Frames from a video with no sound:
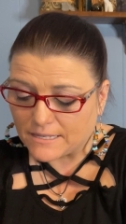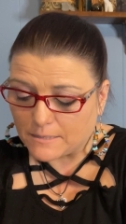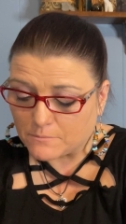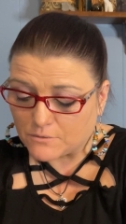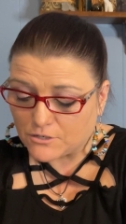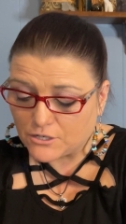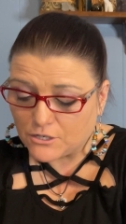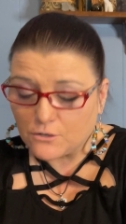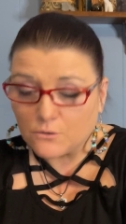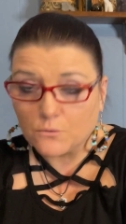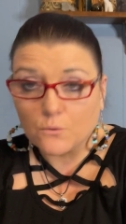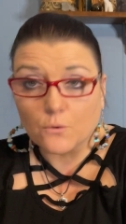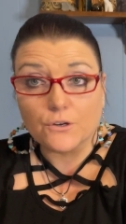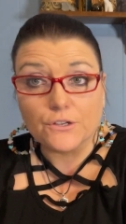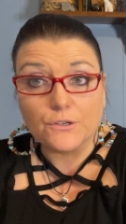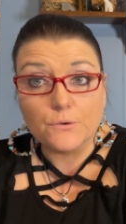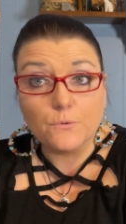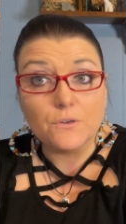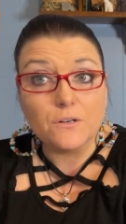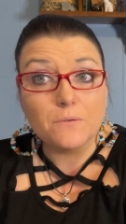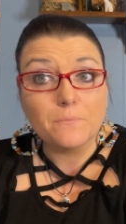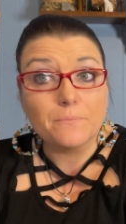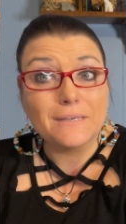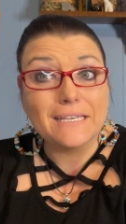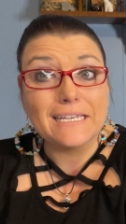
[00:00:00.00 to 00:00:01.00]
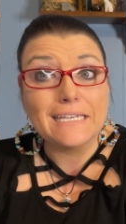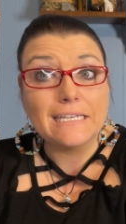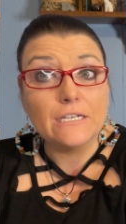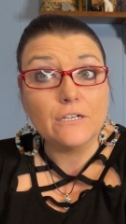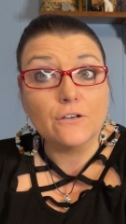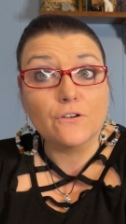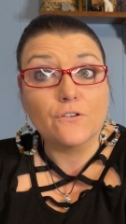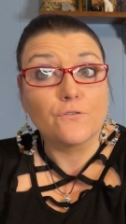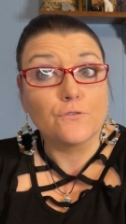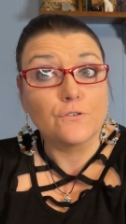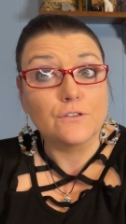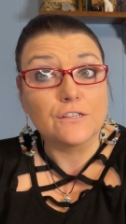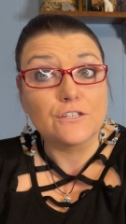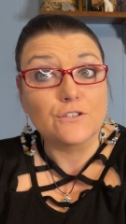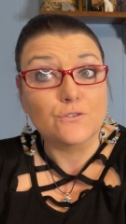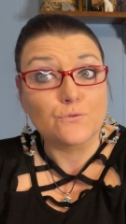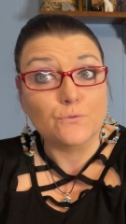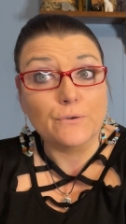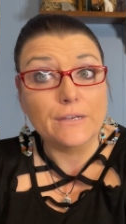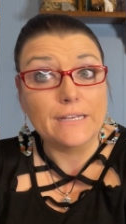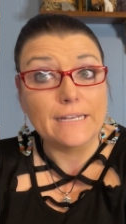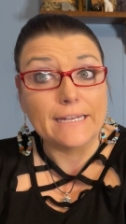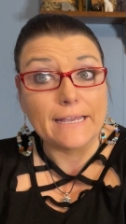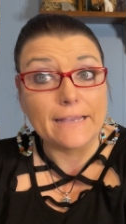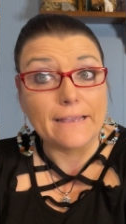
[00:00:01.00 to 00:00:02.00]
them too, or you wouldn't be here for this
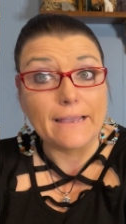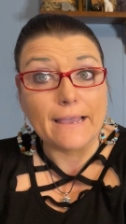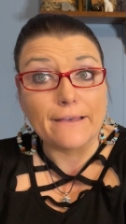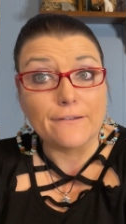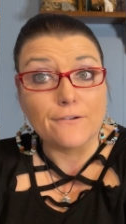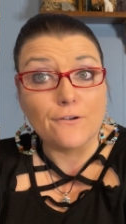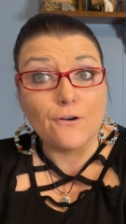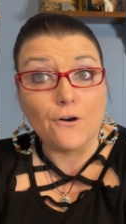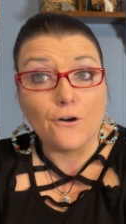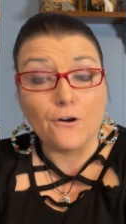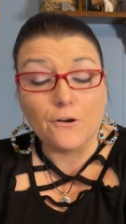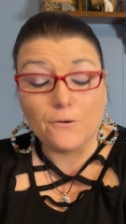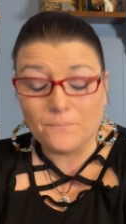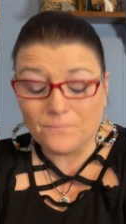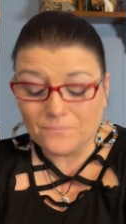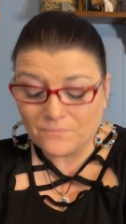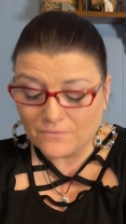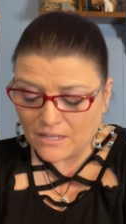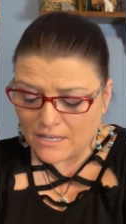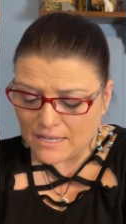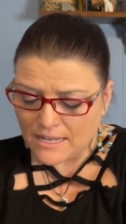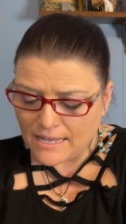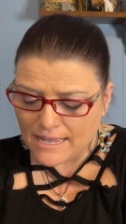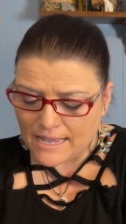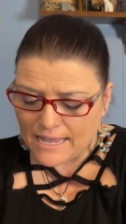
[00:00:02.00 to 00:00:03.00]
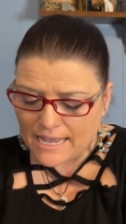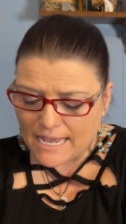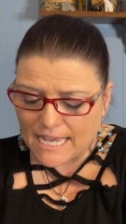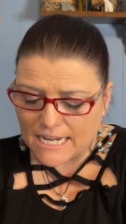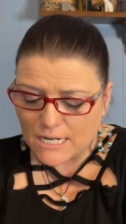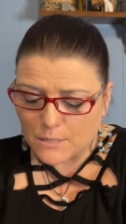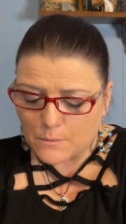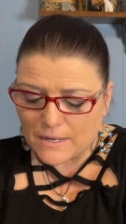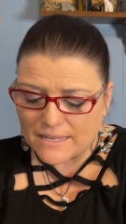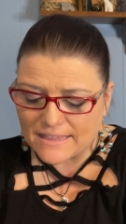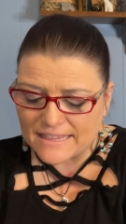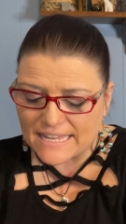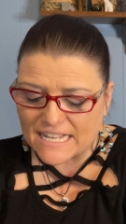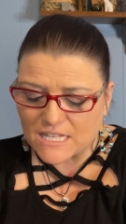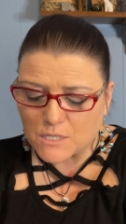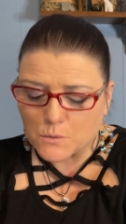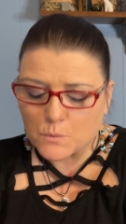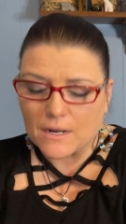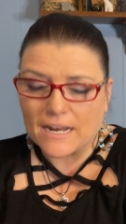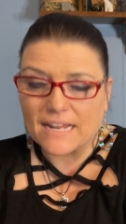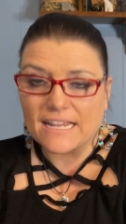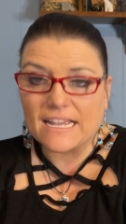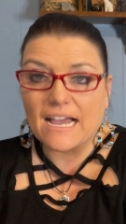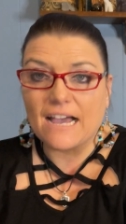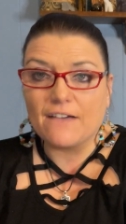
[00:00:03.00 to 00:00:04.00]
reading at all. Anyway, that's
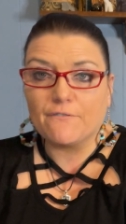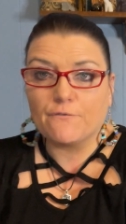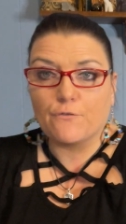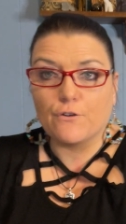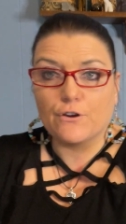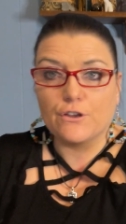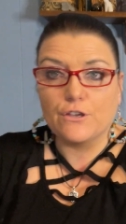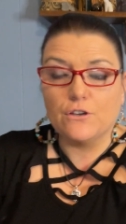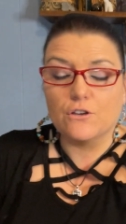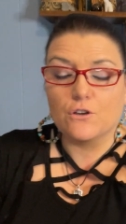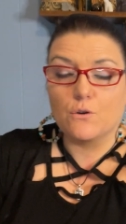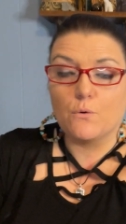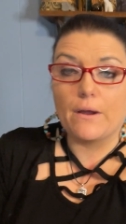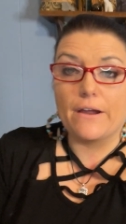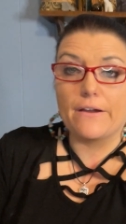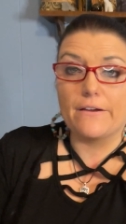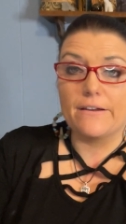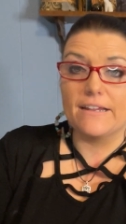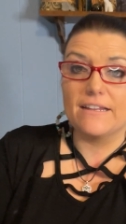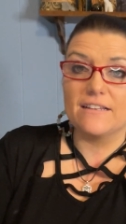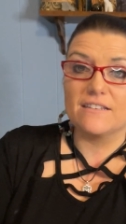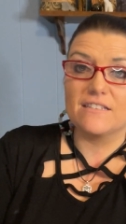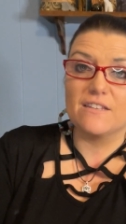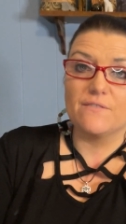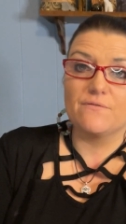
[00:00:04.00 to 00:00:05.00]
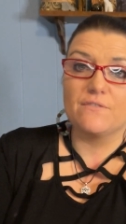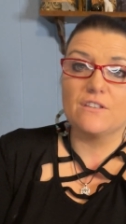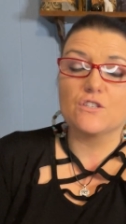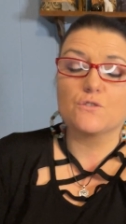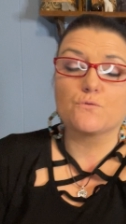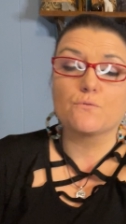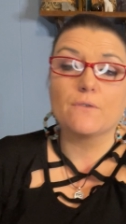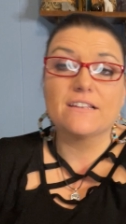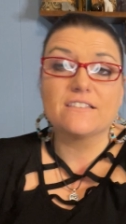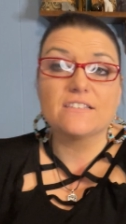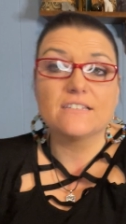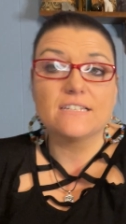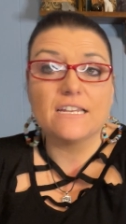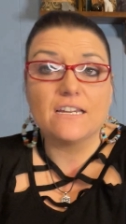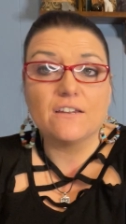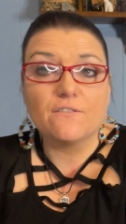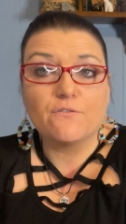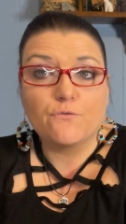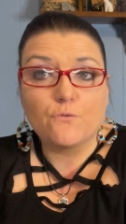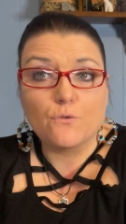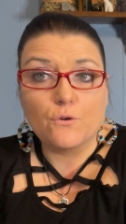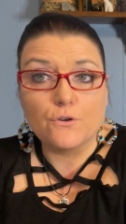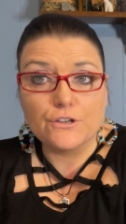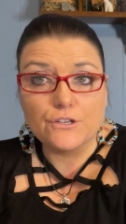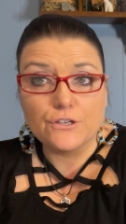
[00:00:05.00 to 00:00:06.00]
what I got for you, Aquarius. If this resonated
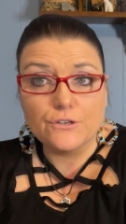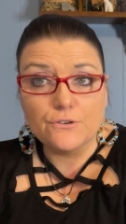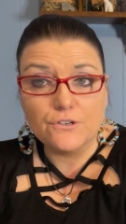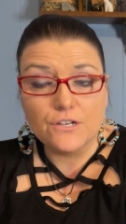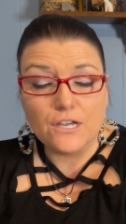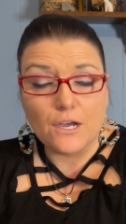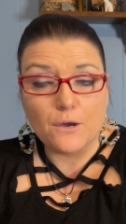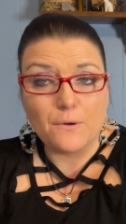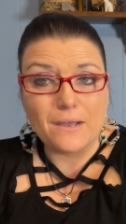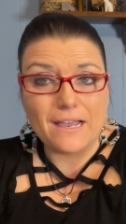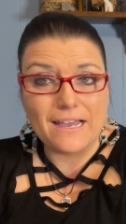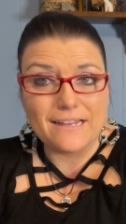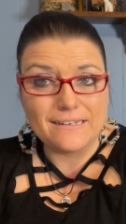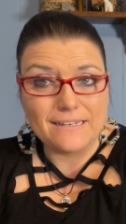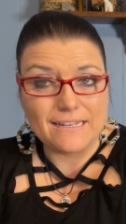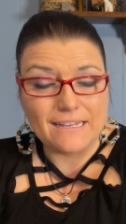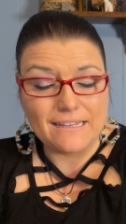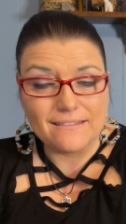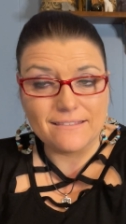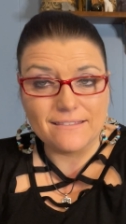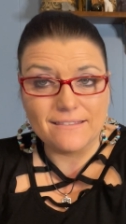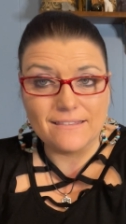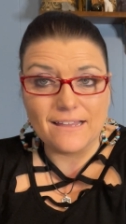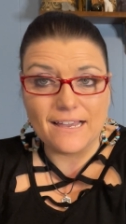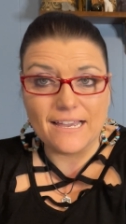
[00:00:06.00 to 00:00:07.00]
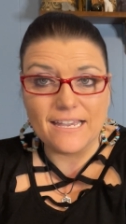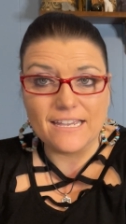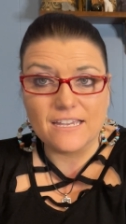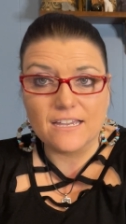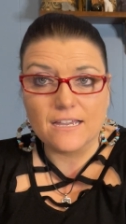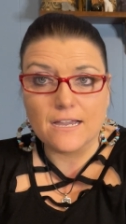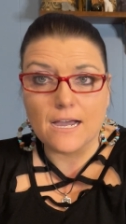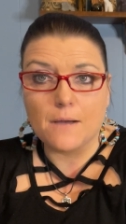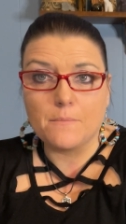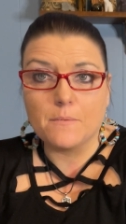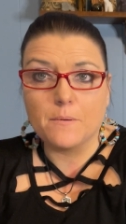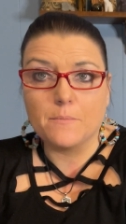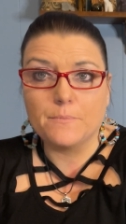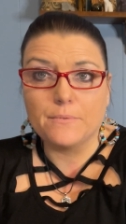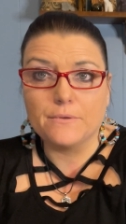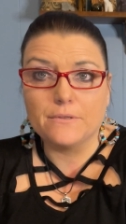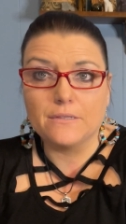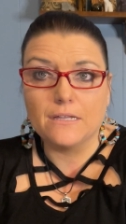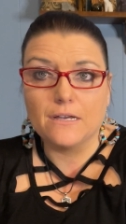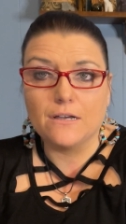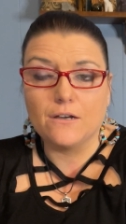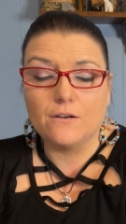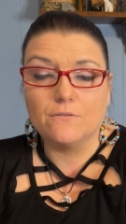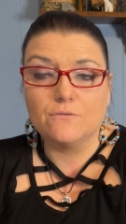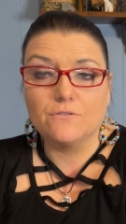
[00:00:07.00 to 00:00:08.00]
for you, go ahead and hit like, comment
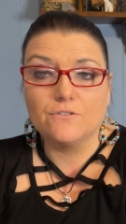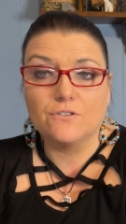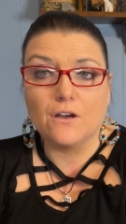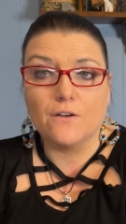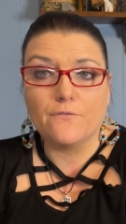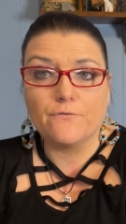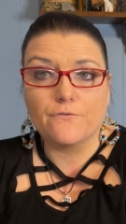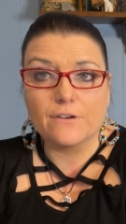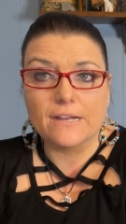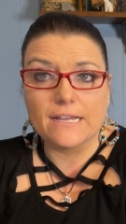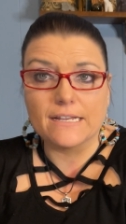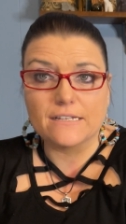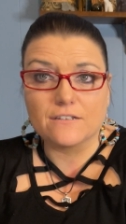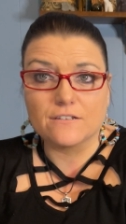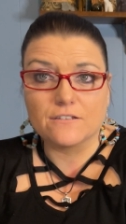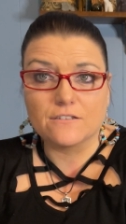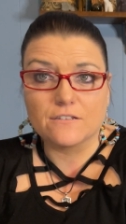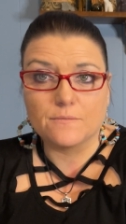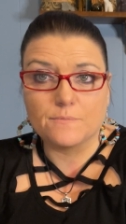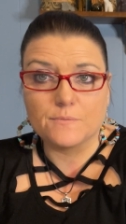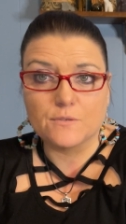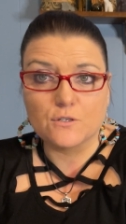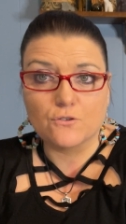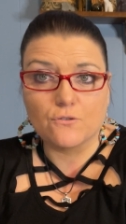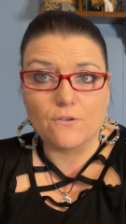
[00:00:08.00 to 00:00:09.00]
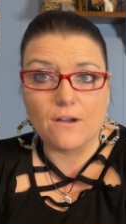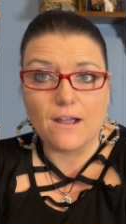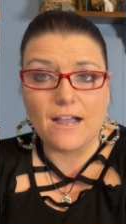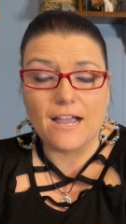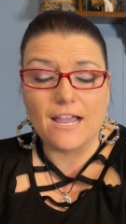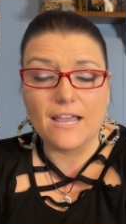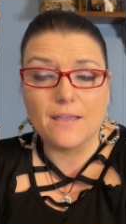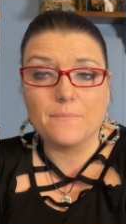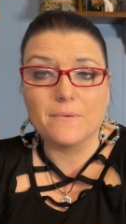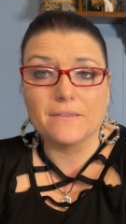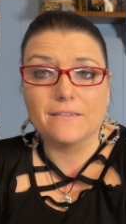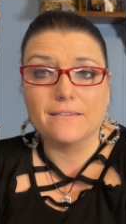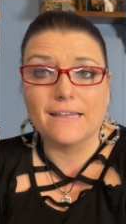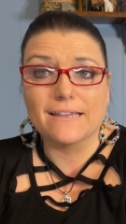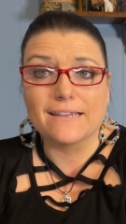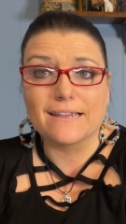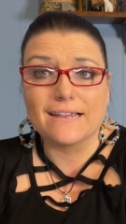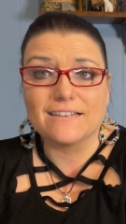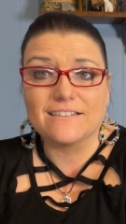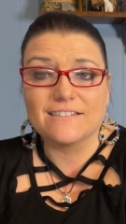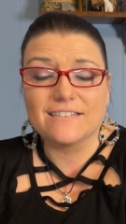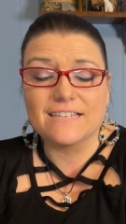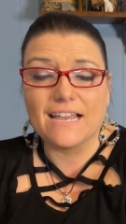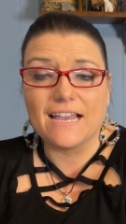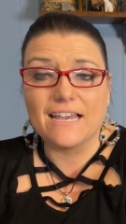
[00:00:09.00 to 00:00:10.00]
below. Don't forget to subscribe. And like I
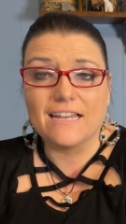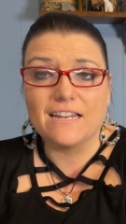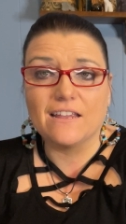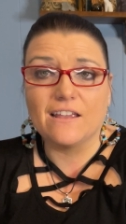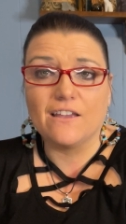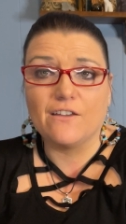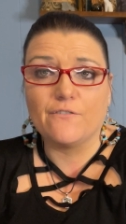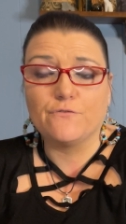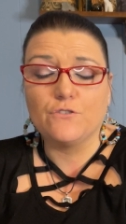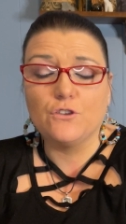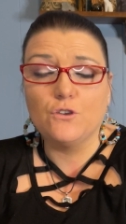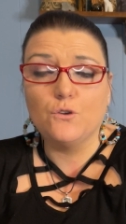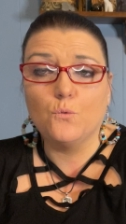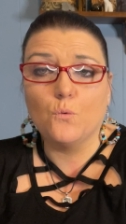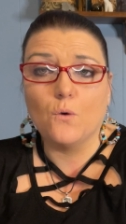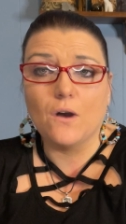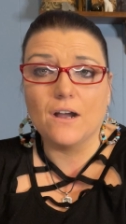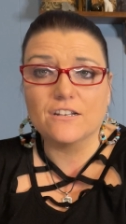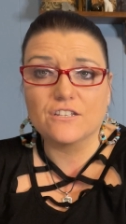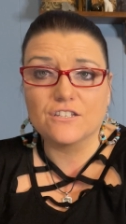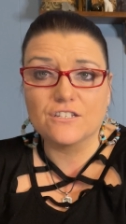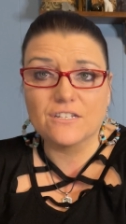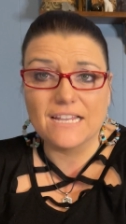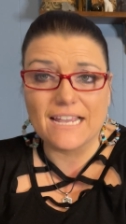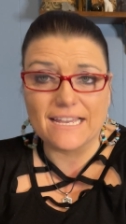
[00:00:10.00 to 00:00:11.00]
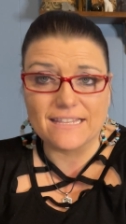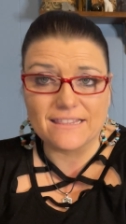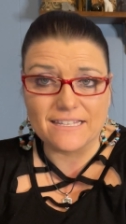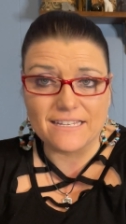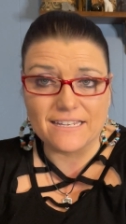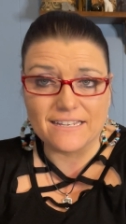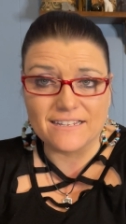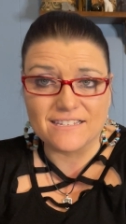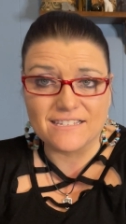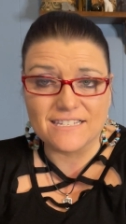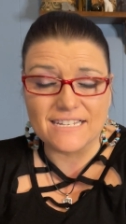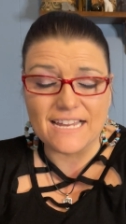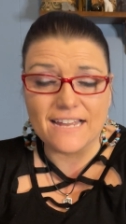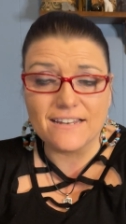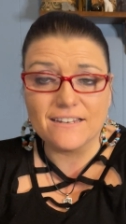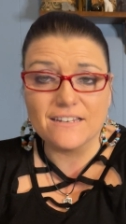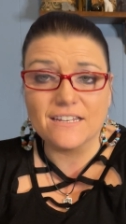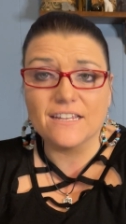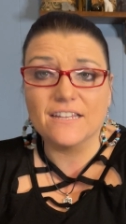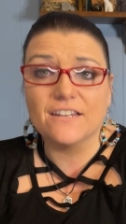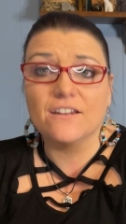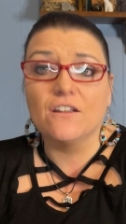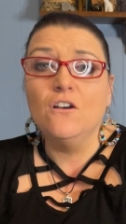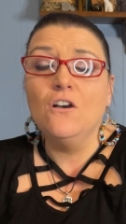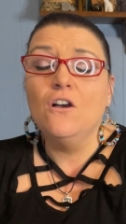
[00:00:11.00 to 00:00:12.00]
said, if you want to get the
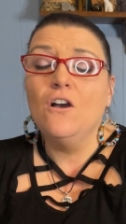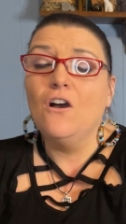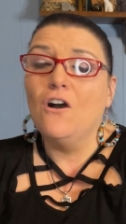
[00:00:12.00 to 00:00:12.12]
extended,